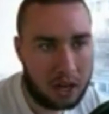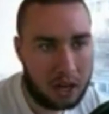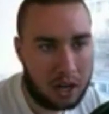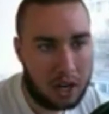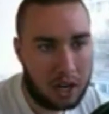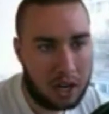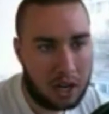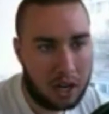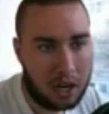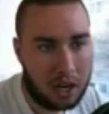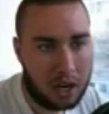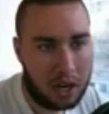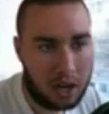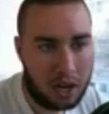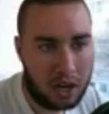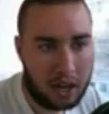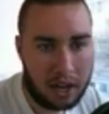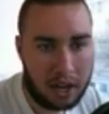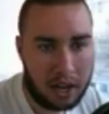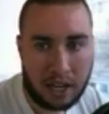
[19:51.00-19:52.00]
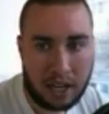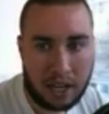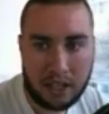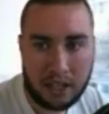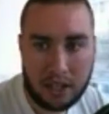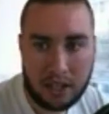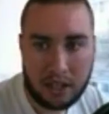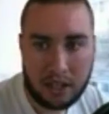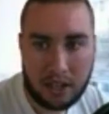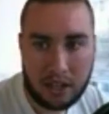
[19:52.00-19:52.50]
And
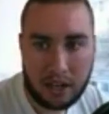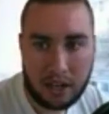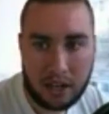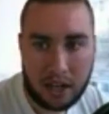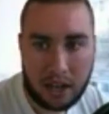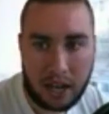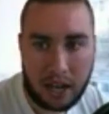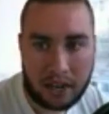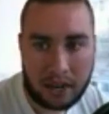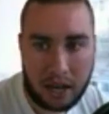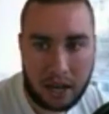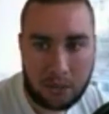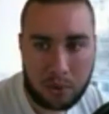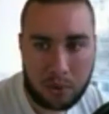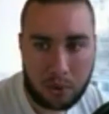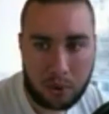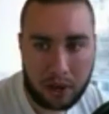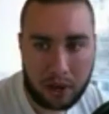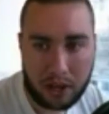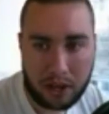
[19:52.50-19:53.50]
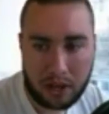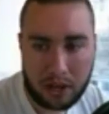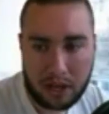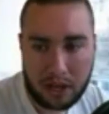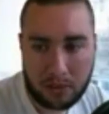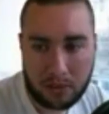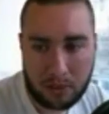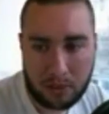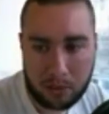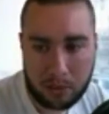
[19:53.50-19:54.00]
at that point,
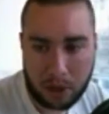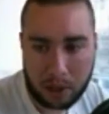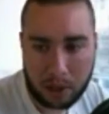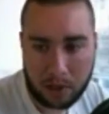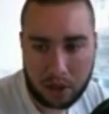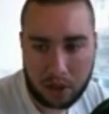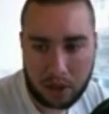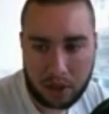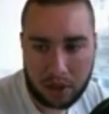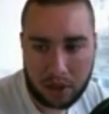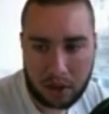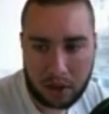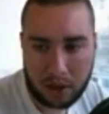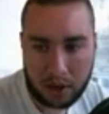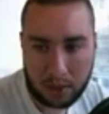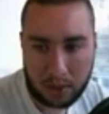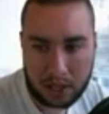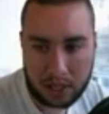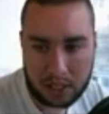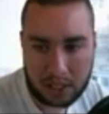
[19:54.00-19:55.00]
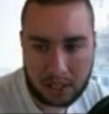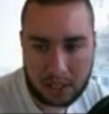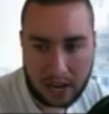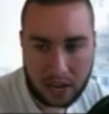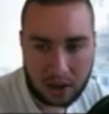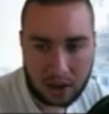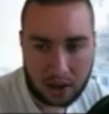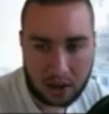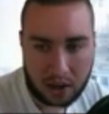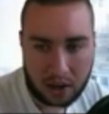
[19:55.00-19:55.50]
if we break below there, we can stack
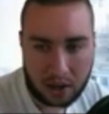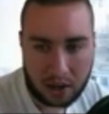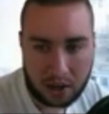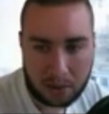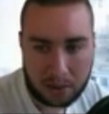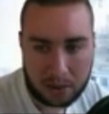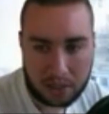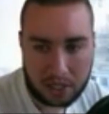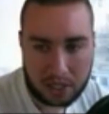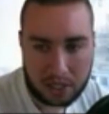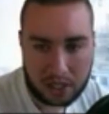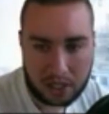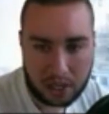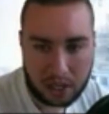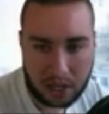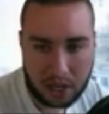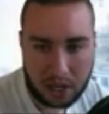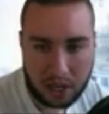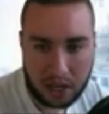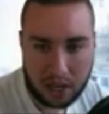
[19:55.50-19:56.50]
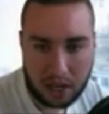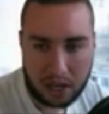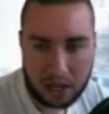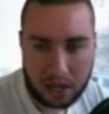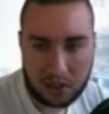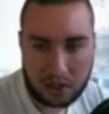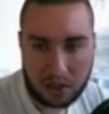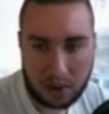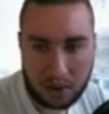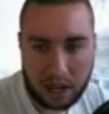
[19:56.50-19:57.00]
on another position.
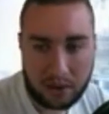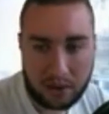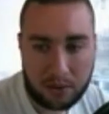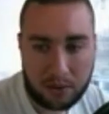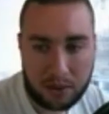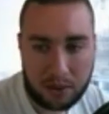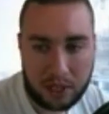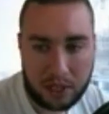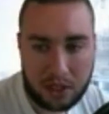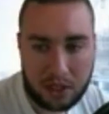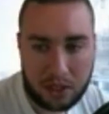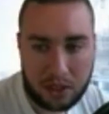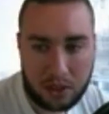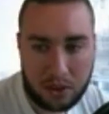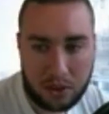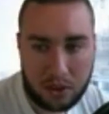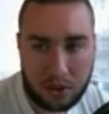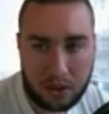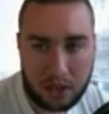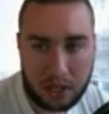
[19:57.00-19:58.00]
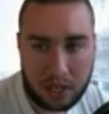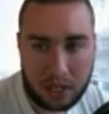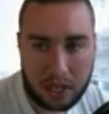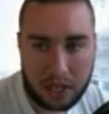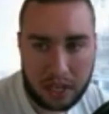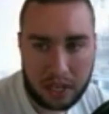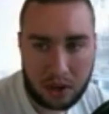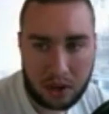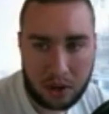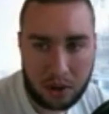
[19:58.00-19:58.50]
So if we do
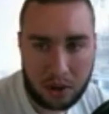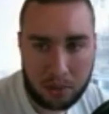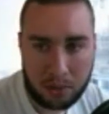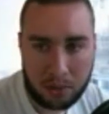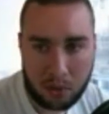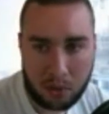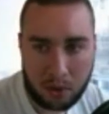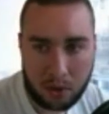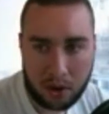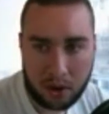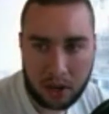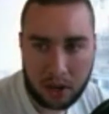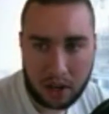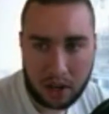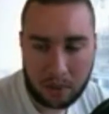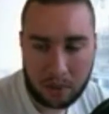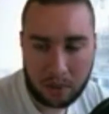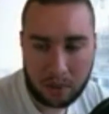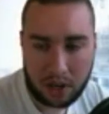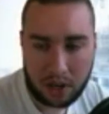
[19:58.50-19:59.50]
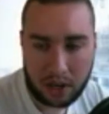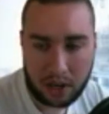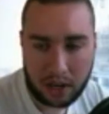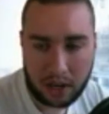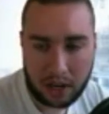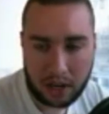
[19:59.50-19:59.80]
get on board up here,